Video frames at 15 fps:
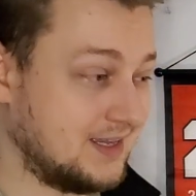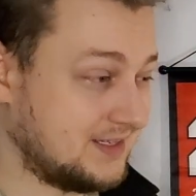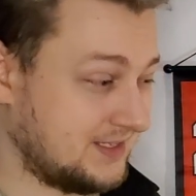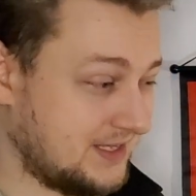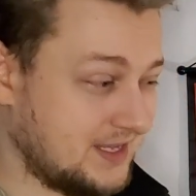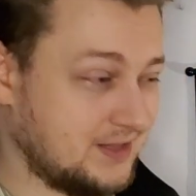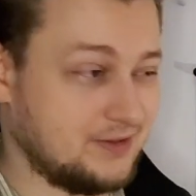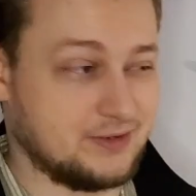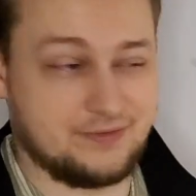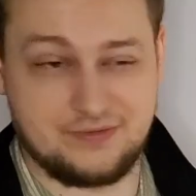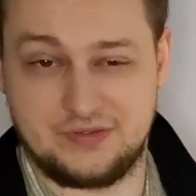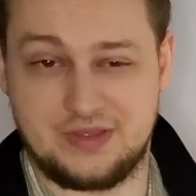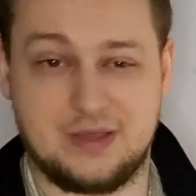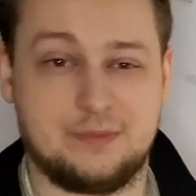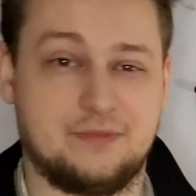killer for
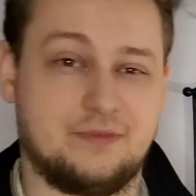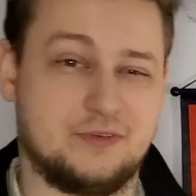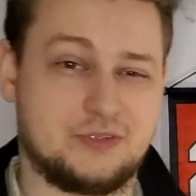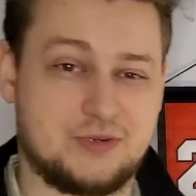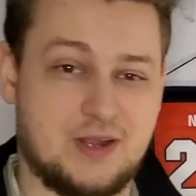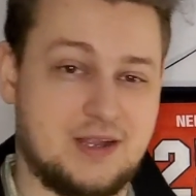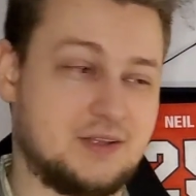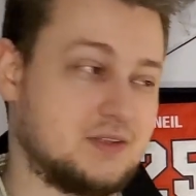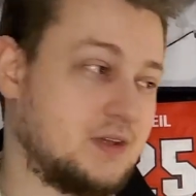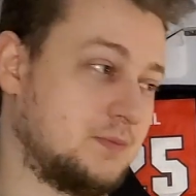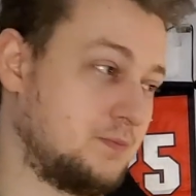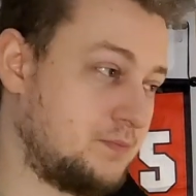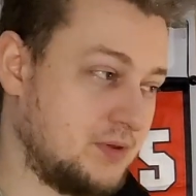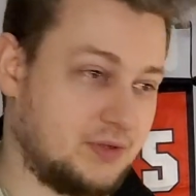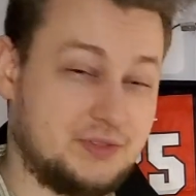them for trying to
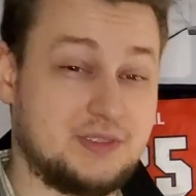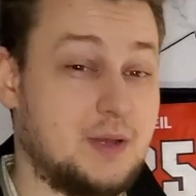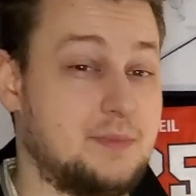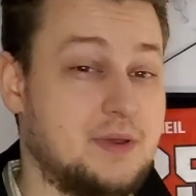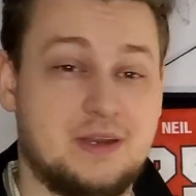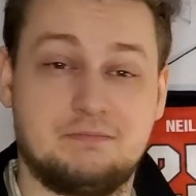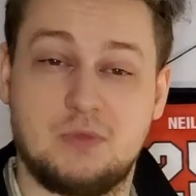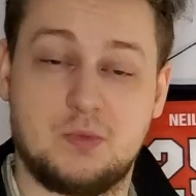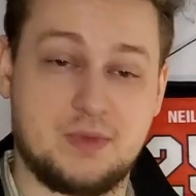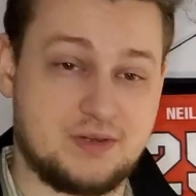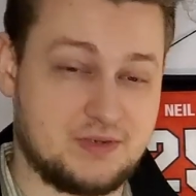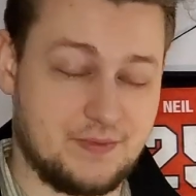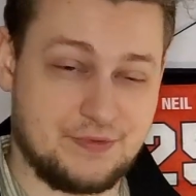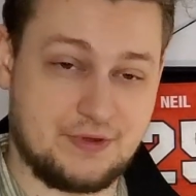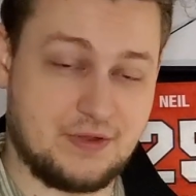build up any
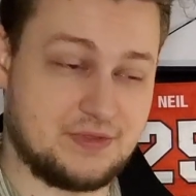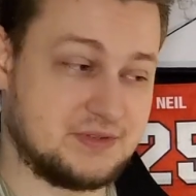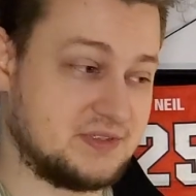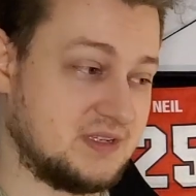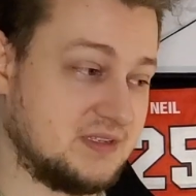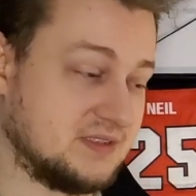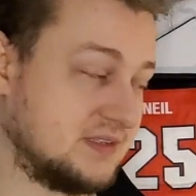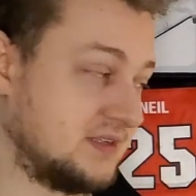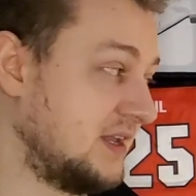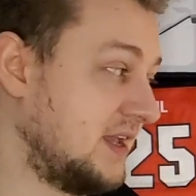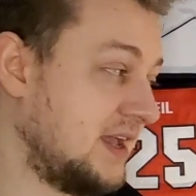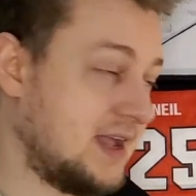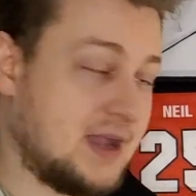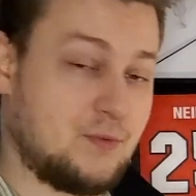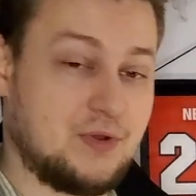momentum throughout the season.
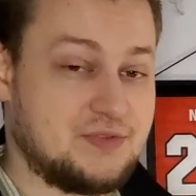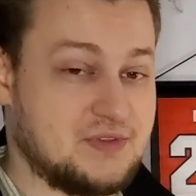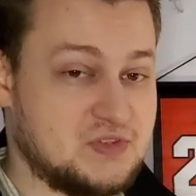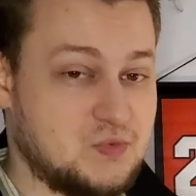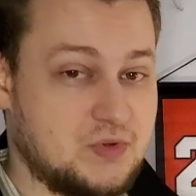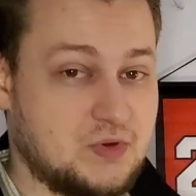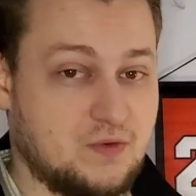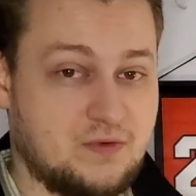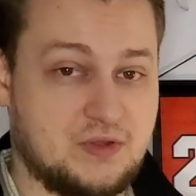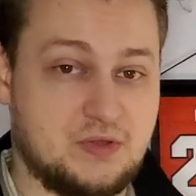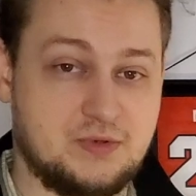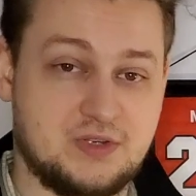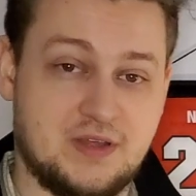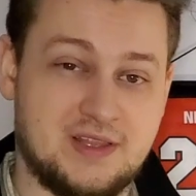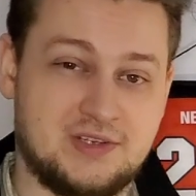And with this win over
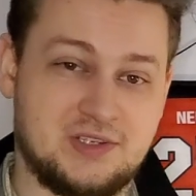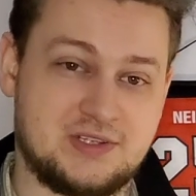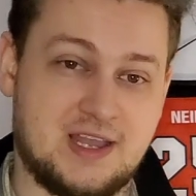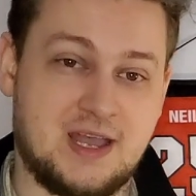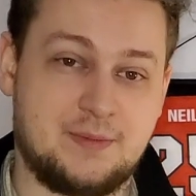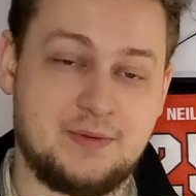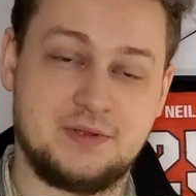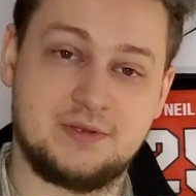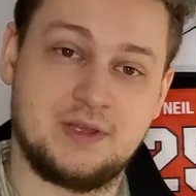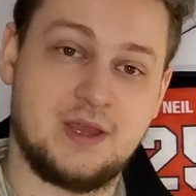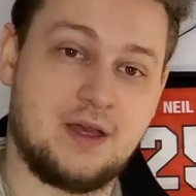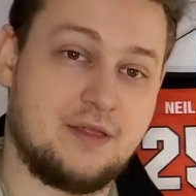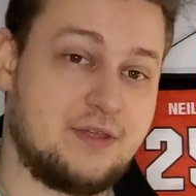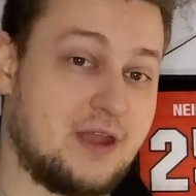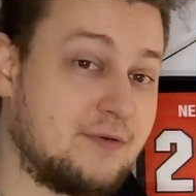Utah that just happened,
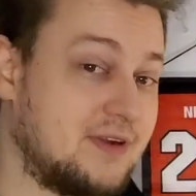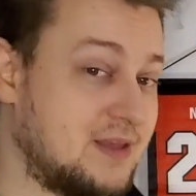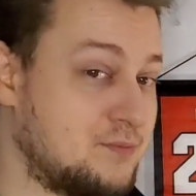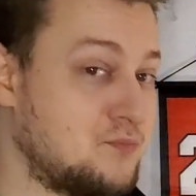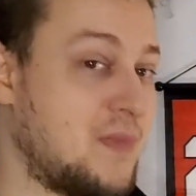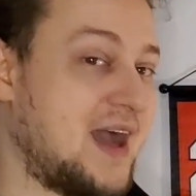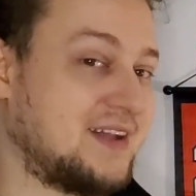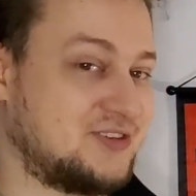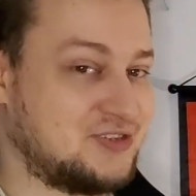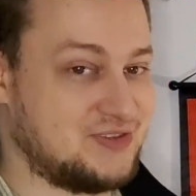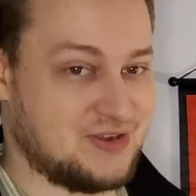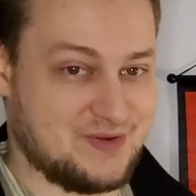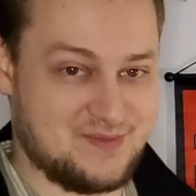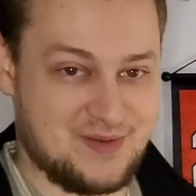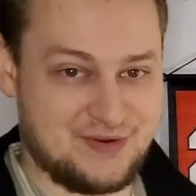they already matched
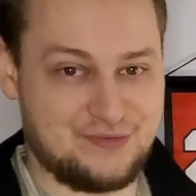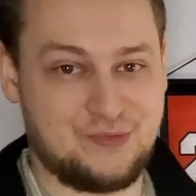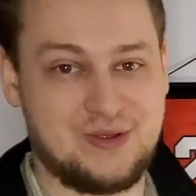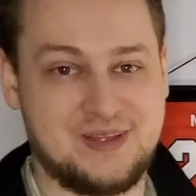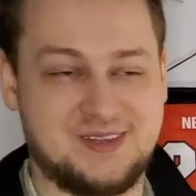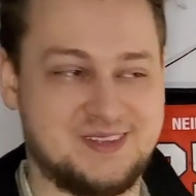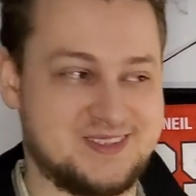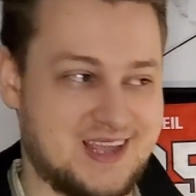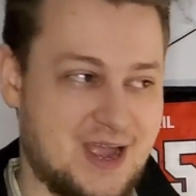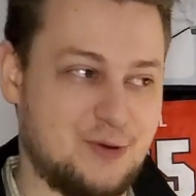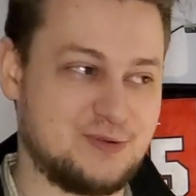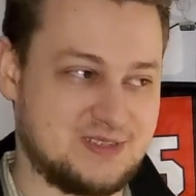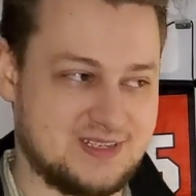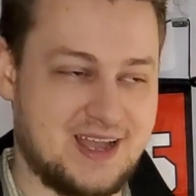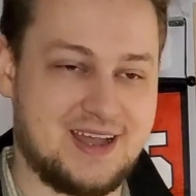their amount of wins
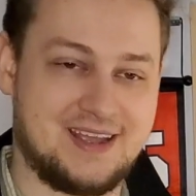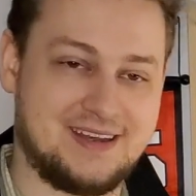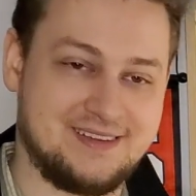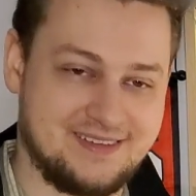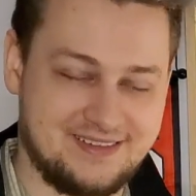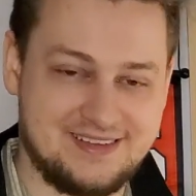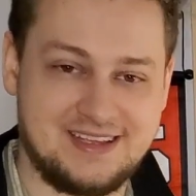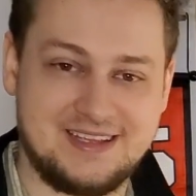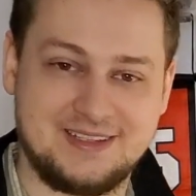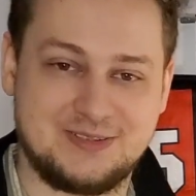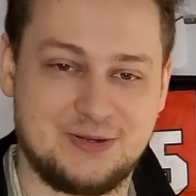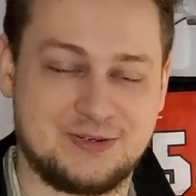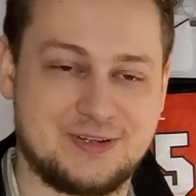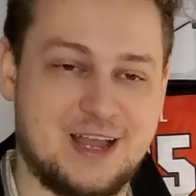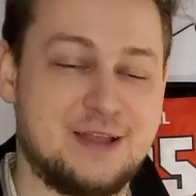outside the
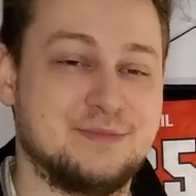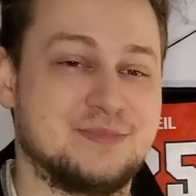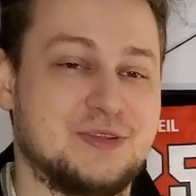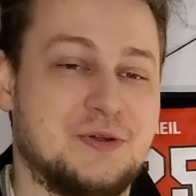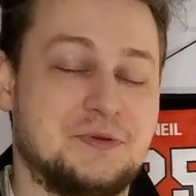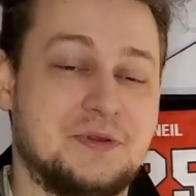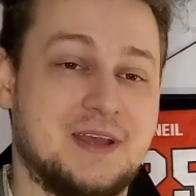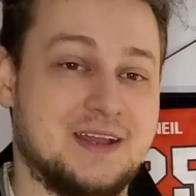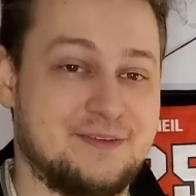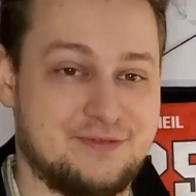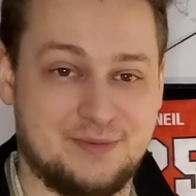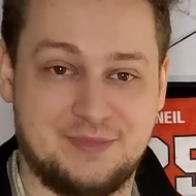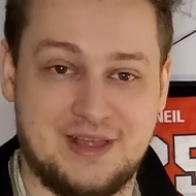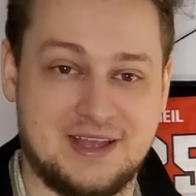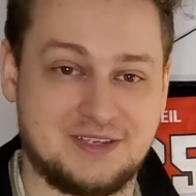Eastern time zone
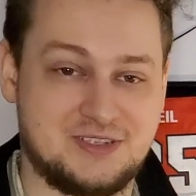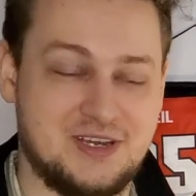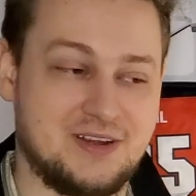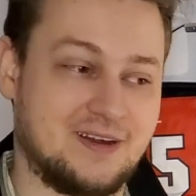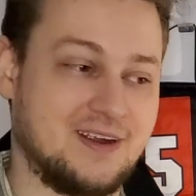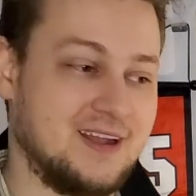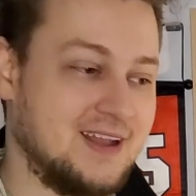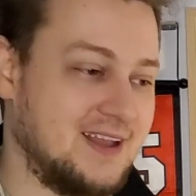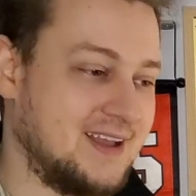from last year.